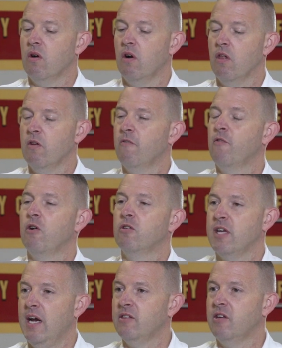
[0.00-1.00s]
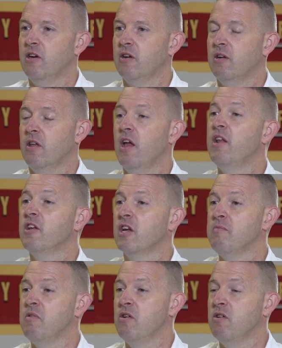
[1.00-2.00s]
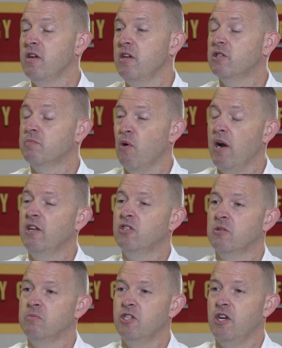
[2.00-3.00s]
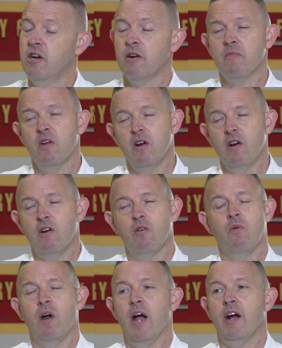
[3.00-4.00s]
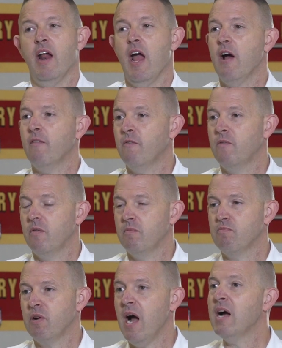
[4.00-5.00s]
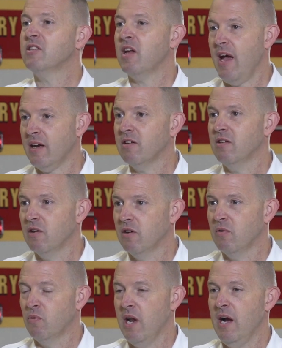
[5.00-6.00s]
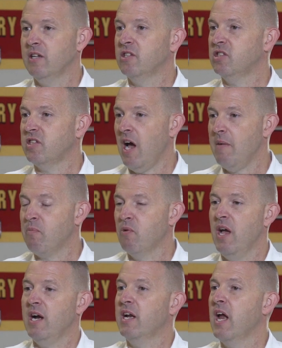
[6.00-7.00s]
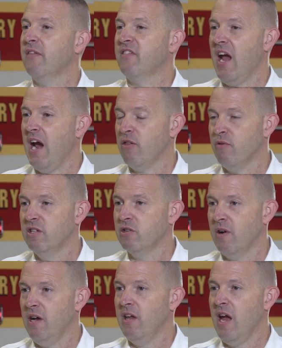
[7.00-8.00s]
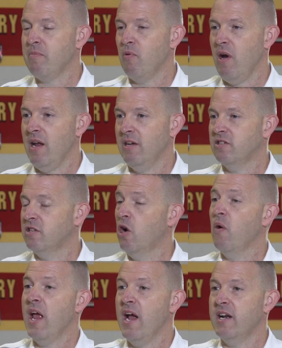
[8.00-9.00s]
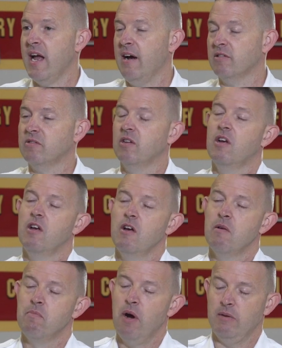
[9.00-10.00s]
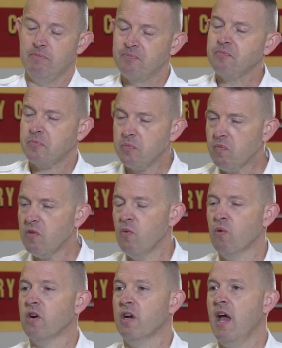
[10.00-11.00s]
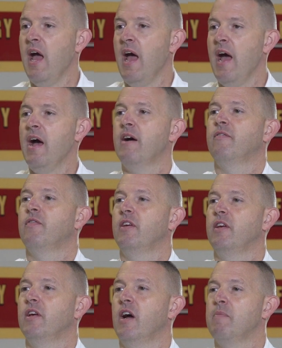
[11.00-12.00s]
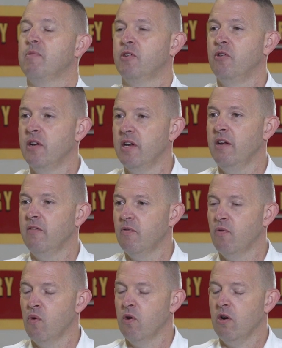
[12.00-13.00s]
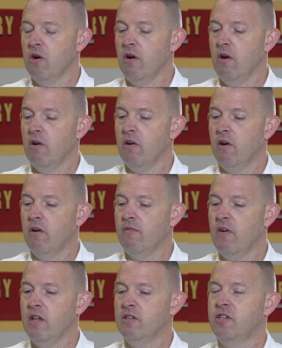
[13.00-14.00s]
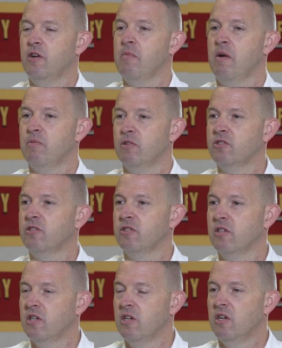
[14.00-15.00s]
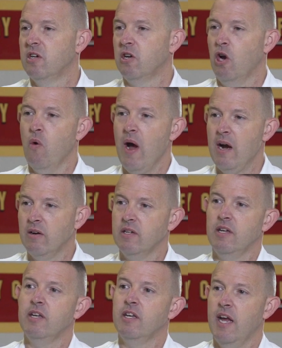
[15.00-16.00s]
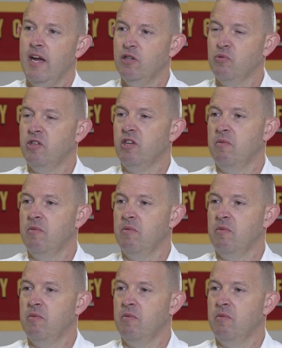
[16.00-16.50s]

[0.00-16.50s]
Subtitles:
other folks out there in the community spreading some cheer. We're not going to have contact. We're not going to stop. We're not going to have gatherings around the apparatus and no handouts, but we're going to have the opportunity for our volunteer members to go out, engage with the